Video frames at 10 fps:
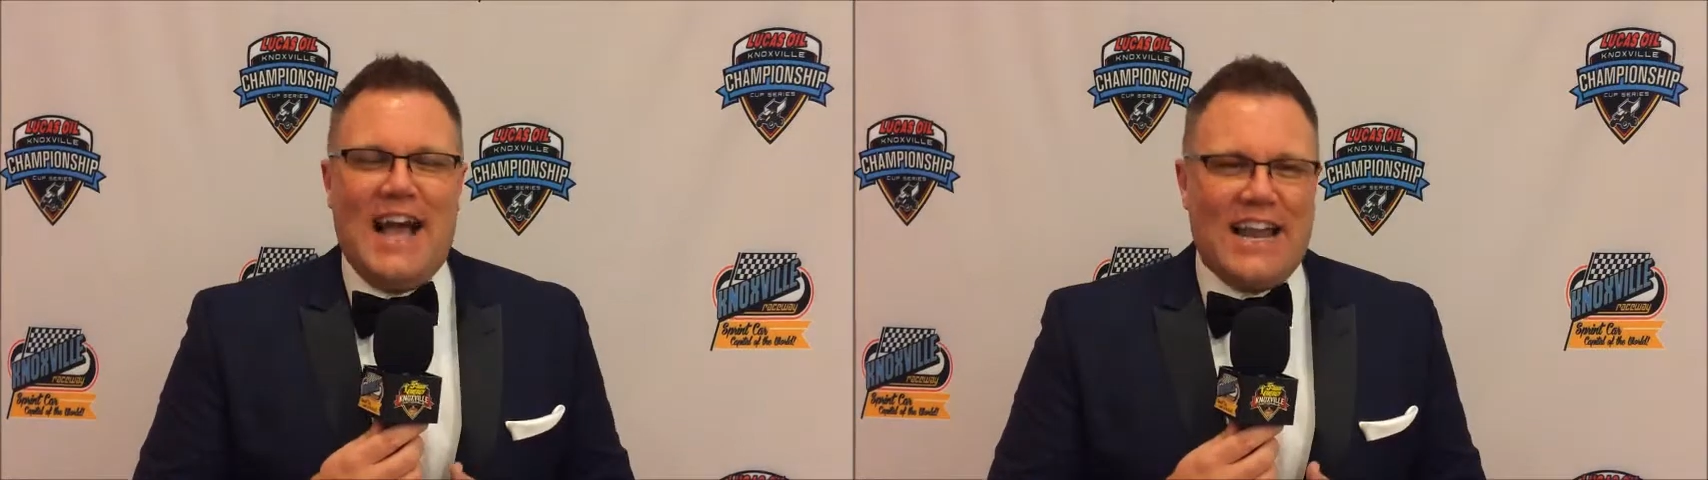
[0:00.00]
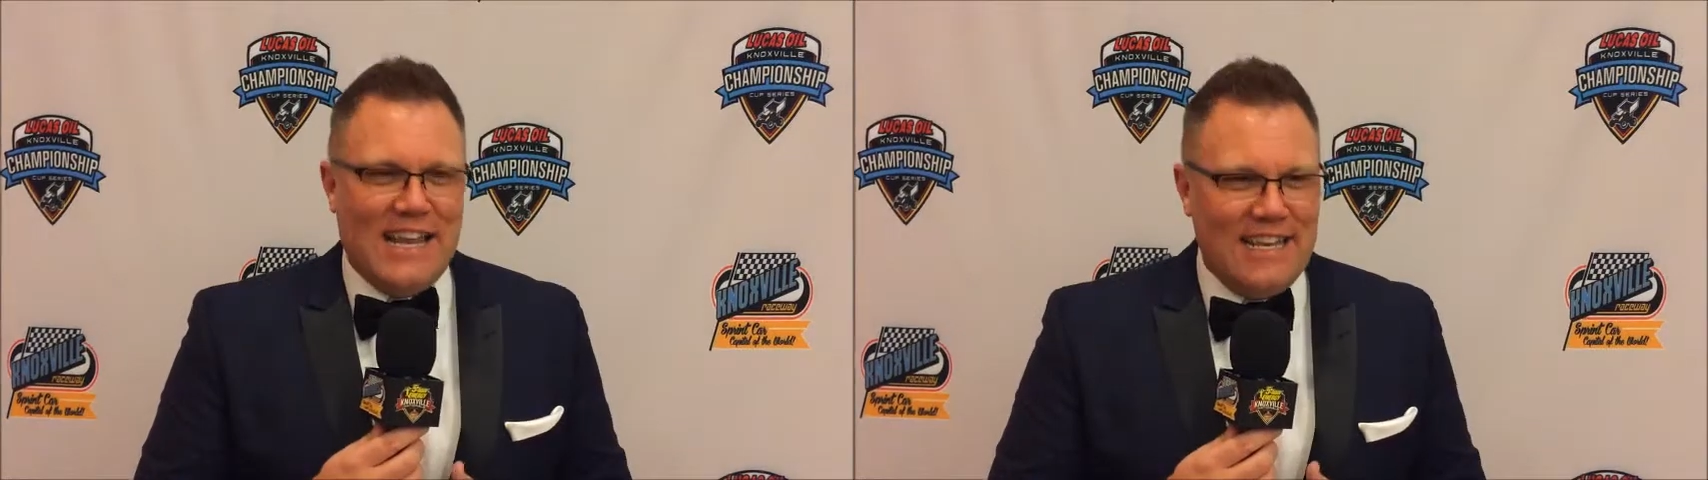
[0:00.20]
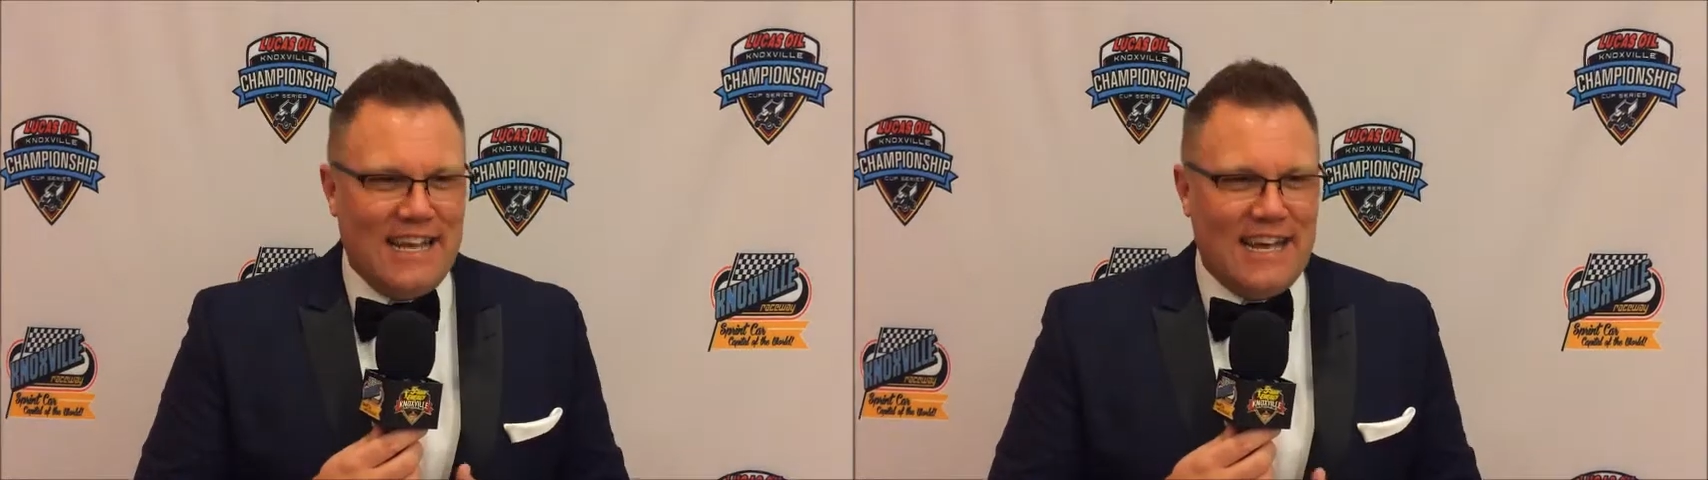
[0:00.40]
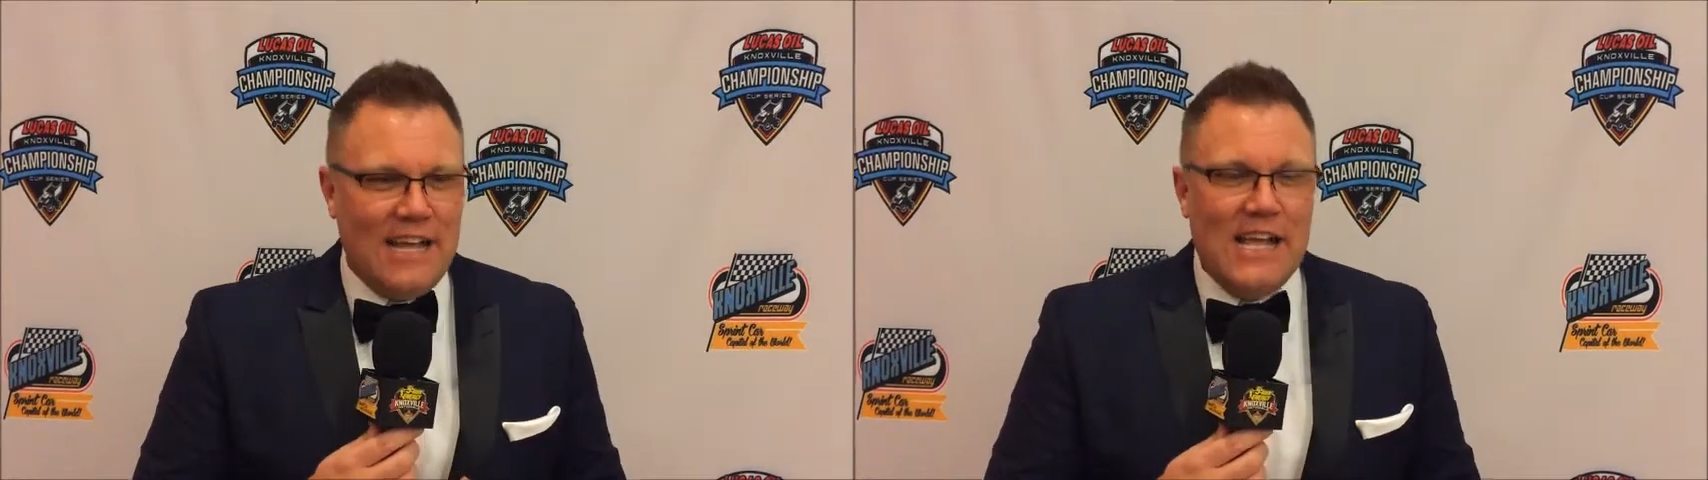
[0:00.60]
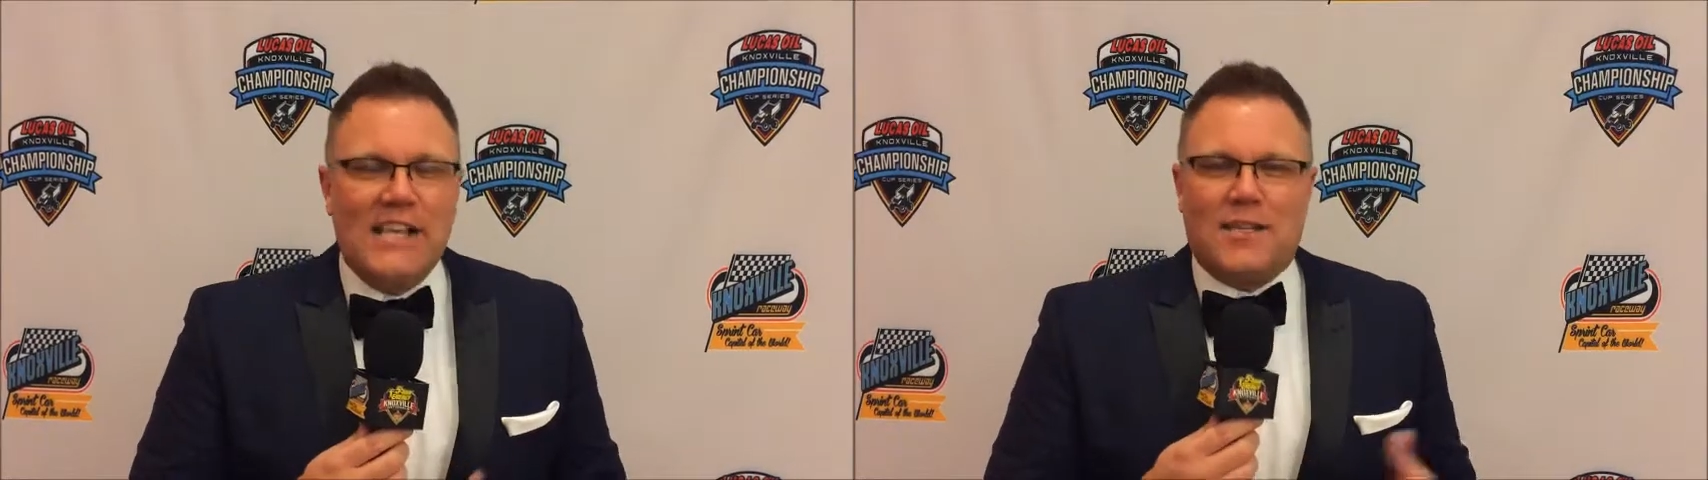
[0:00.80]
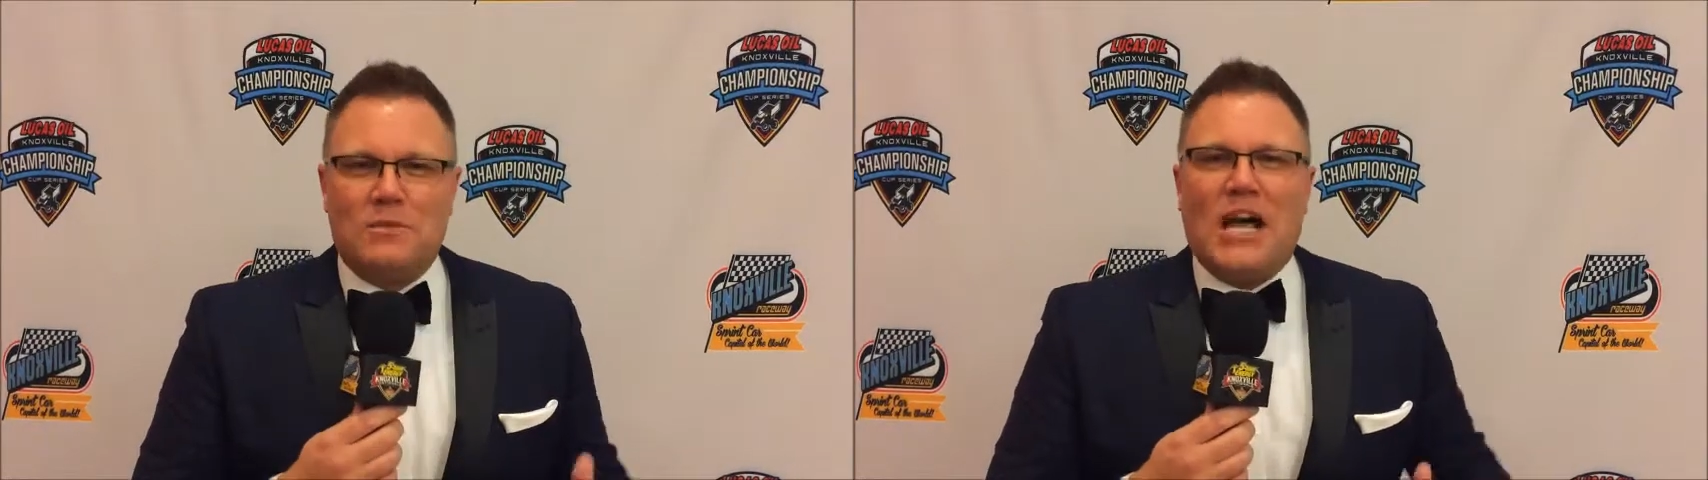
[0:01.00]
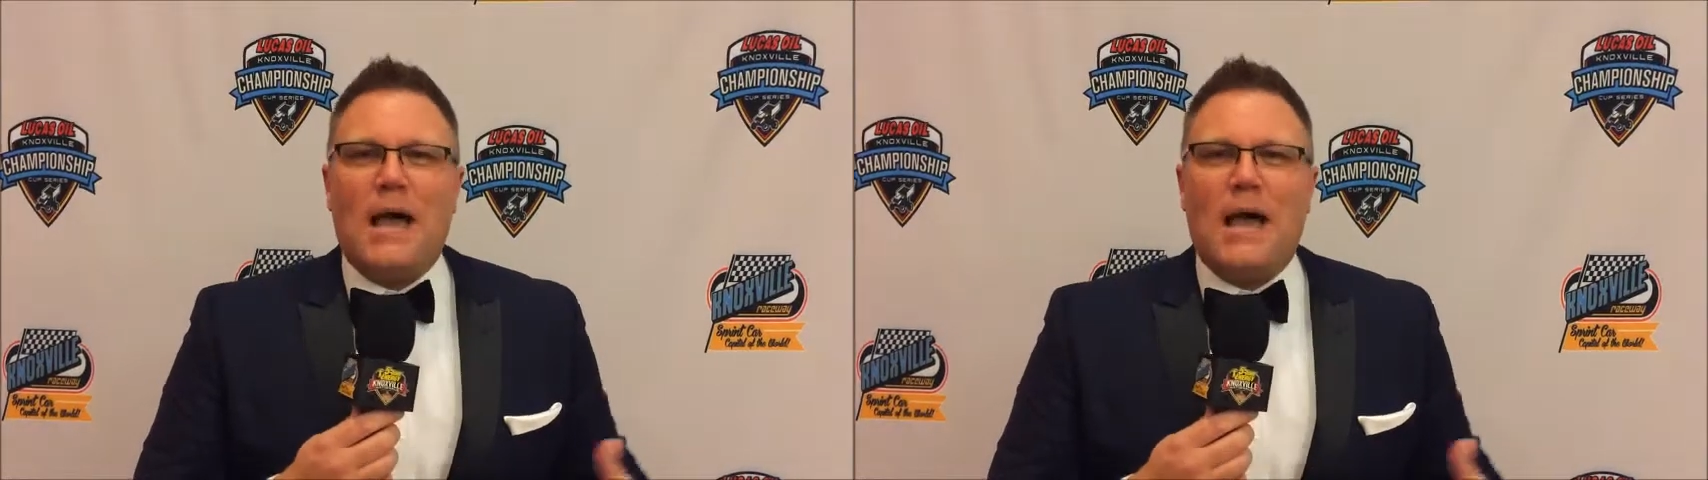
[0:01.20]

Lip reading: that, and some